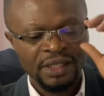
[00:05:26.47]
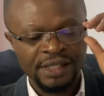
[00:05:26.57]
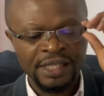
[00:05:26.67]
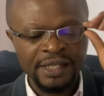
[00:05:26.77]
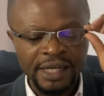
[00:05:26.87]
You
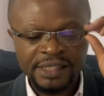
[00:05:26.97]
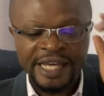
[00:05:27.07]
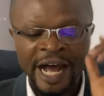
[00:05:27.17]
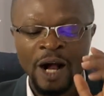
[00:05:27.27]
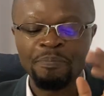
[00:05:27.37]
see, this
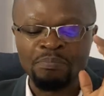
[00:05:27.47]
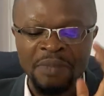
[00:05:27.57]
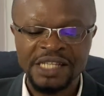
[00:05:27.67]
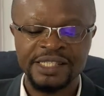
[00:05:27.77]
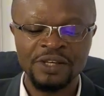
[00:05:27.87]
helped
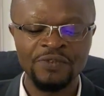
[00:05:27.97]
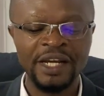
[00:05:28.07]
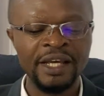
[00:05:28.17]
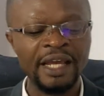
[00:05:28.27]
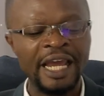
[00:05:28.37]

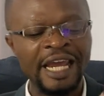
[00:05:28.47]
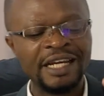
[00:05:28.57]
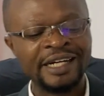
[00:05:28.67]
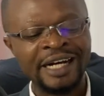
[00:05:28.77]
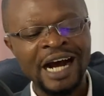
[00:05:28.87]
massively
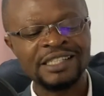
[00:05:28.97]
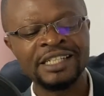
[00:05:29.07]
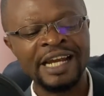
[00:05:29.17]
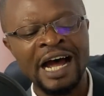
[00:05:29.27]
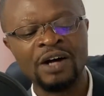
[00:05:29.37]
in
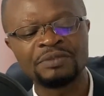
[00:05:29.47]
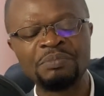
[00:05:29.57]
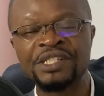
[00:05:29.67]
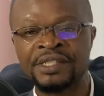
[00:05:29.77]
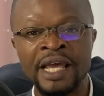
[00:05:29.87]
cutting out
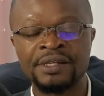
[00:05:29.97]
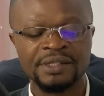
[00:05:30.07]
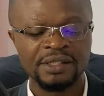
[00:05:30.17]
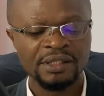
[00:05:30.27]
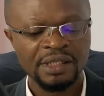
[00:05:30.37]

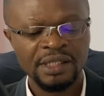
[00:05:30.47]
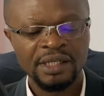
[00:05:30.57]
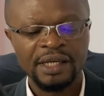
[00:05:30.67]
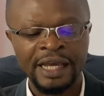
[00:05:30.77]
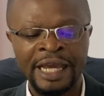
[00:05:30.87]
mistakes
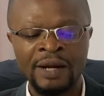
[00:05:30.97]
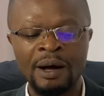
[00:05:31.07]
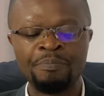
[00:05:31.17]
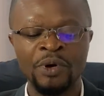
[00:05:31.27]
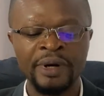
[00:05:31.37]
in
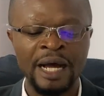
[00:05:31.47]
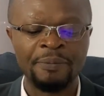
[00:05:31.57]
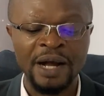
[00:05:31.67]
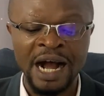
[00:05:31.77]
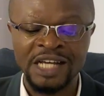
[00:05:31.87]
our
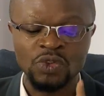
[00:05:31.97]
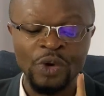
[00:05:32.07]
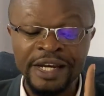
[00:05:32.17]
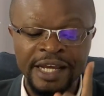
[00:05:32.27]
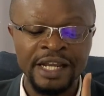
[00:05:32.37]
build-up, as
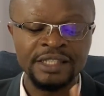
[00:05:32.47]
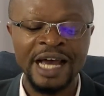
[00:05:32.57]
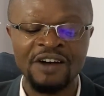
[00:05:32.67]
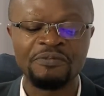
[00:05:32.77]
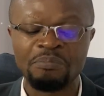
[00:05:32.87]
we didn't
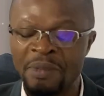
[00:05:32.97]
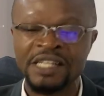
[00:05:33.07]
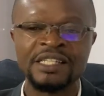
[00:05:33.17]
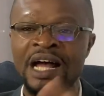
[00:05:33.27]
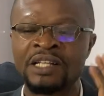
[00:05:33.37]
have
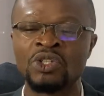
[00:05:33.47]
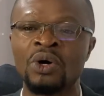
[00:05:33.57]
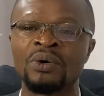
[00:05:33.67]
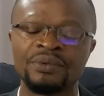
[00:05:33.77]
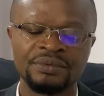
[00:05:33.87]
much at
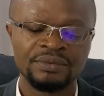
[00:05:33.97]
all.